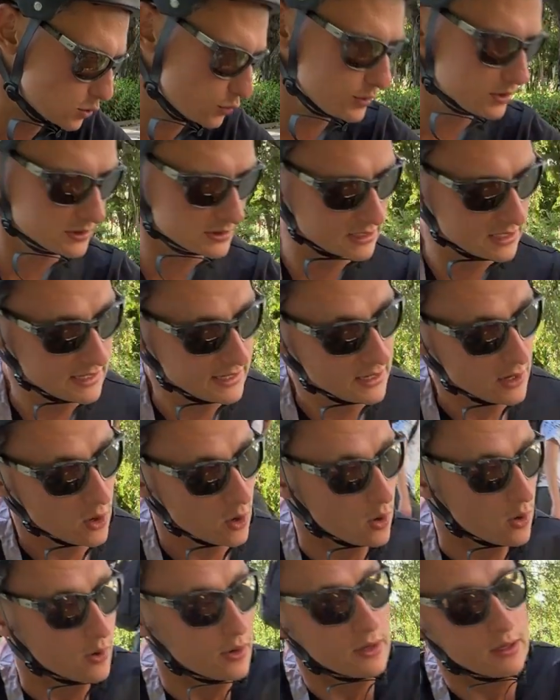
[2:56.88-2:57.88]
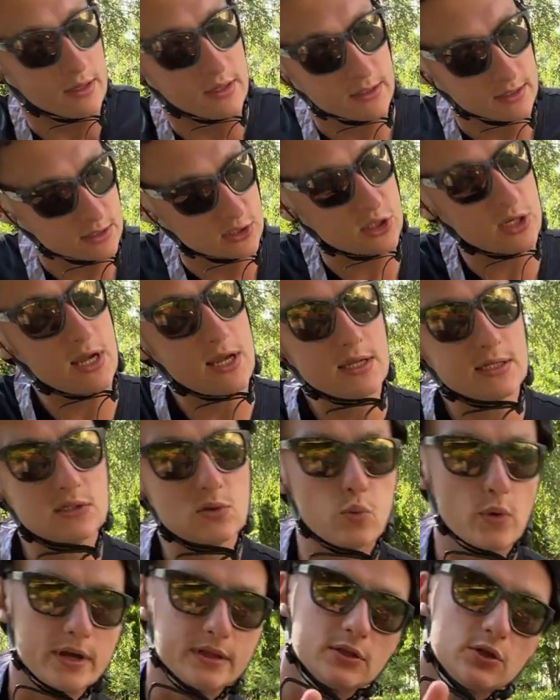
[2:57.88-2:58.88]
your wheels?
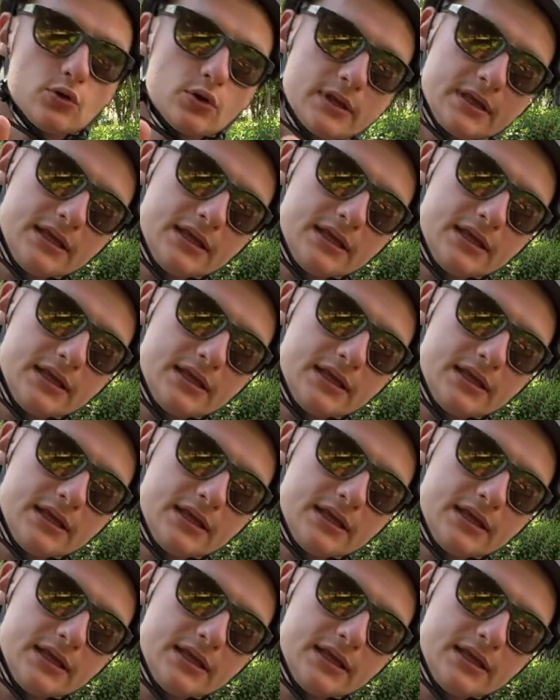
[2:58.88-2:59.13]
Just when your